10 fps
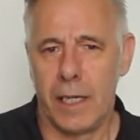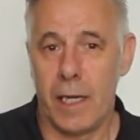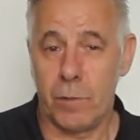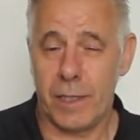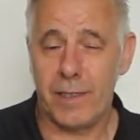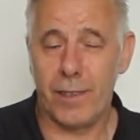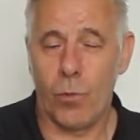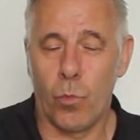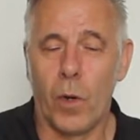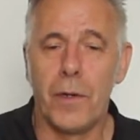It was actually
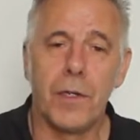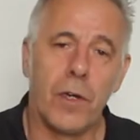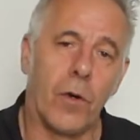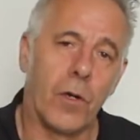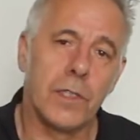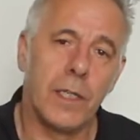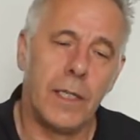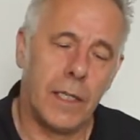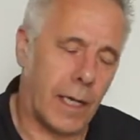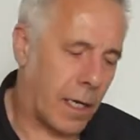one chord,
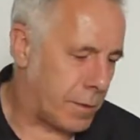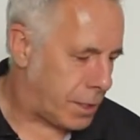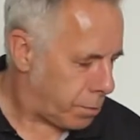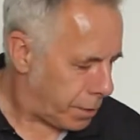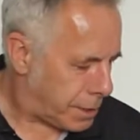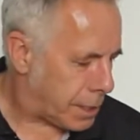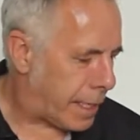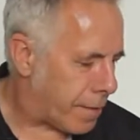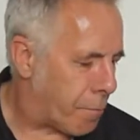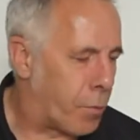and I just wanted to
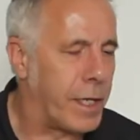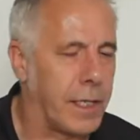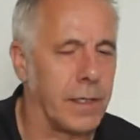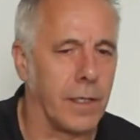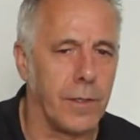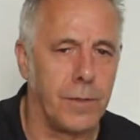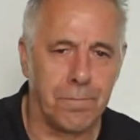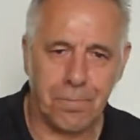kind of break it down